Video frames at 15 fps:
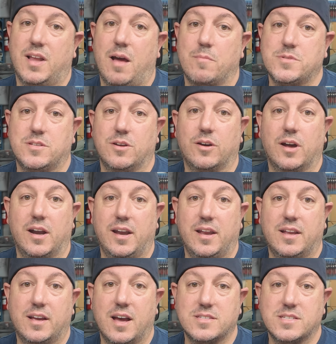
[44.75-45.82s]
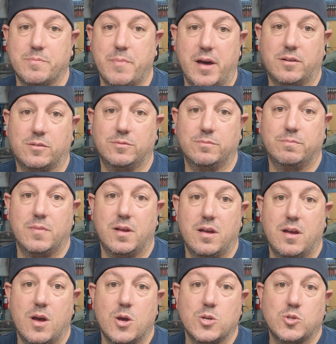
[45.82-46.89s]
I'm still going to need to cut some metal.
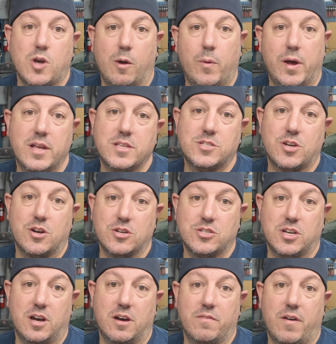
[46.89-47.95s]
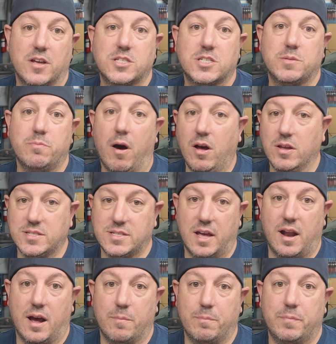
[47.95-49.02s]
So I went in search of a small
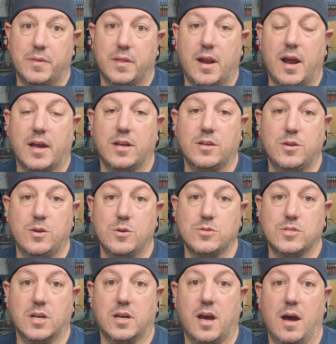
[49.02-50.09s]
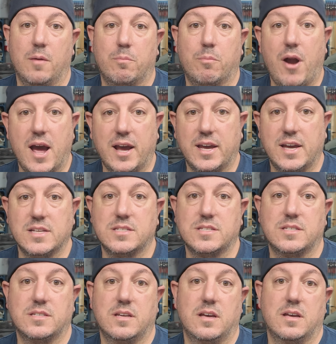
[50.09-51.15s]
setup that I could use to cut
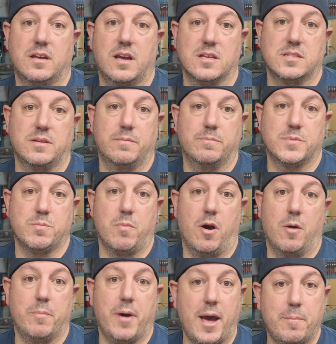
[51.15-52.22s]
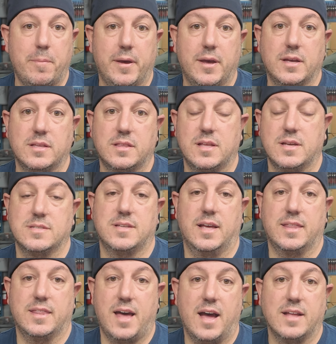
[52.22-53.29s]
brackets, cut some small piping, things
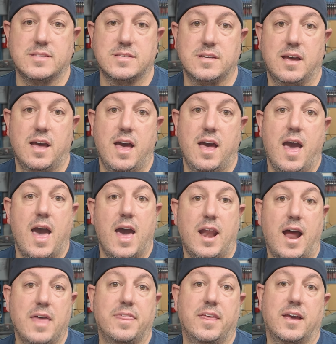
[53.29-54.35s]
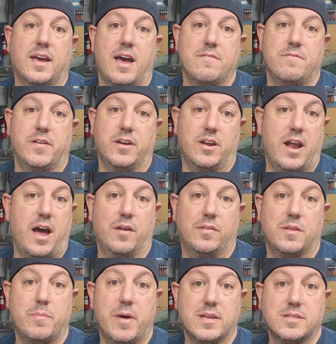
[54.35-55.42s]
like that. And I think I figured
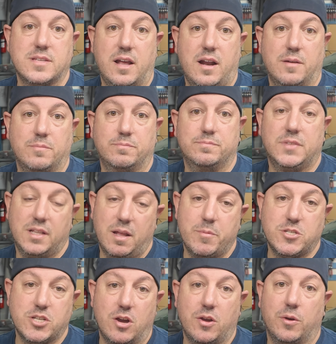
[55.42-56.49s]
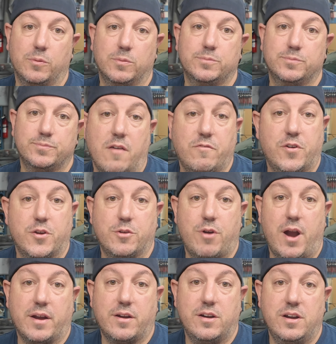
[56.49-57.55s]
out the best setup. Let me show you. And for the
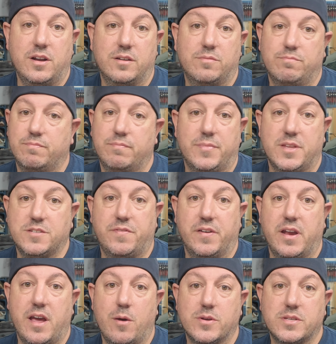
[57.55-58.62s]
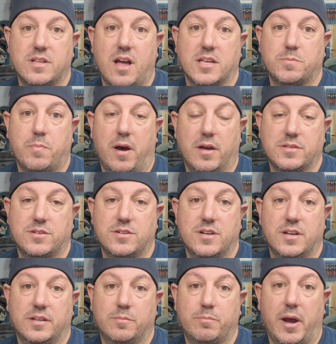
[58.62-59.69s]
record, this video is not
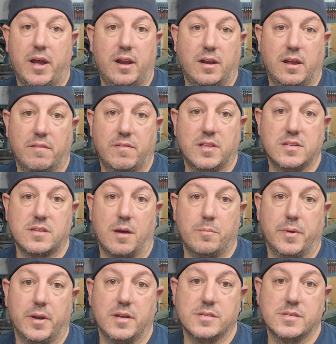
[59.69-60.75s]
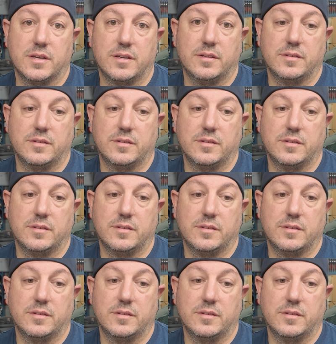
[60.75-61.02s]
sponsored by any of these companies.